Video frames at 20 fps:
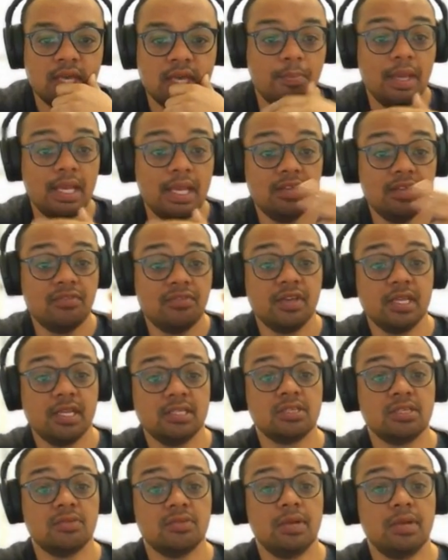many
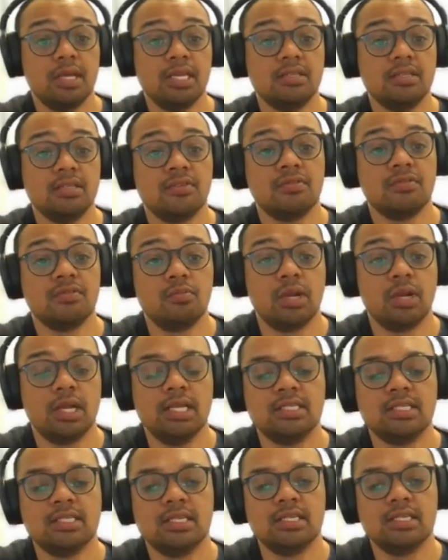things in many different
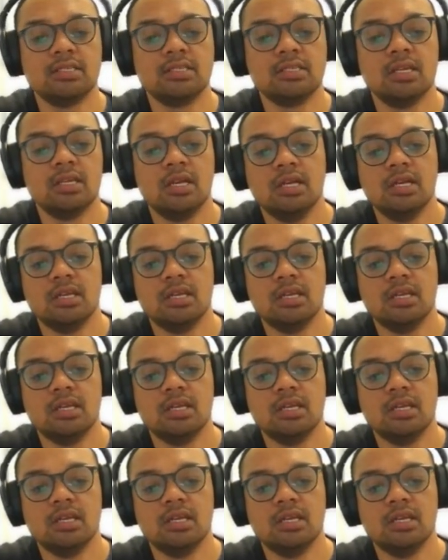places.